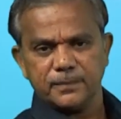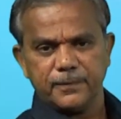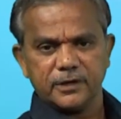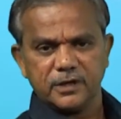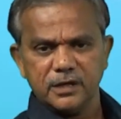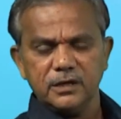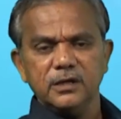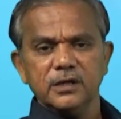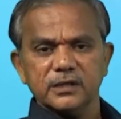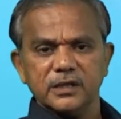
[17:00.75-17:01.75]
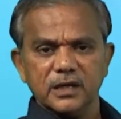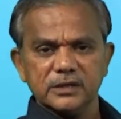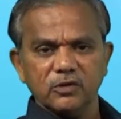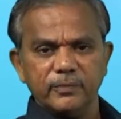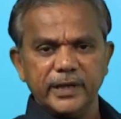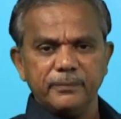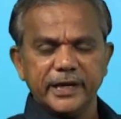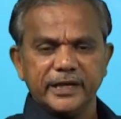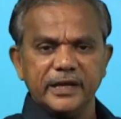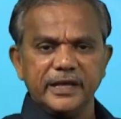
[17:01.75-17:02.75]
the southern part, or the earth
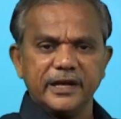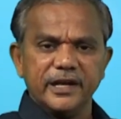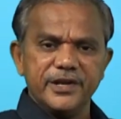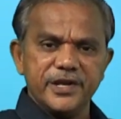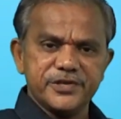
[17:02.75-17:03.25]
will be making an